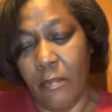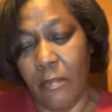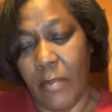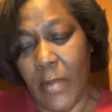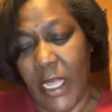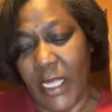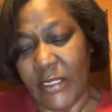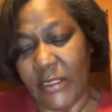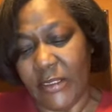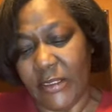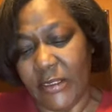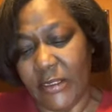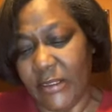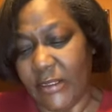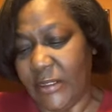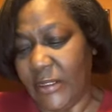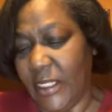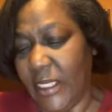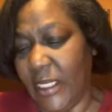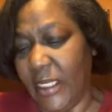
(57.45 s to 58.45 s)
my
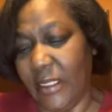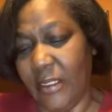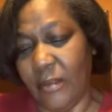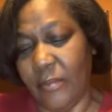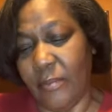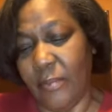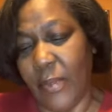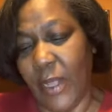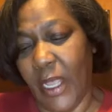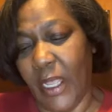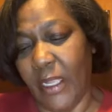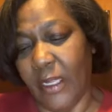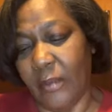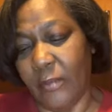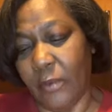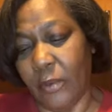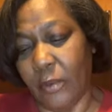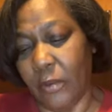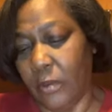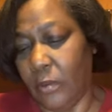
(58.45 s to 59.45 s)
study
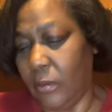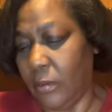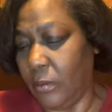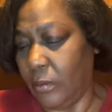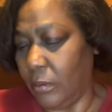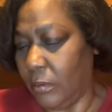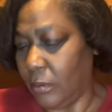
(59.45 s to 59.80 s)
Bible.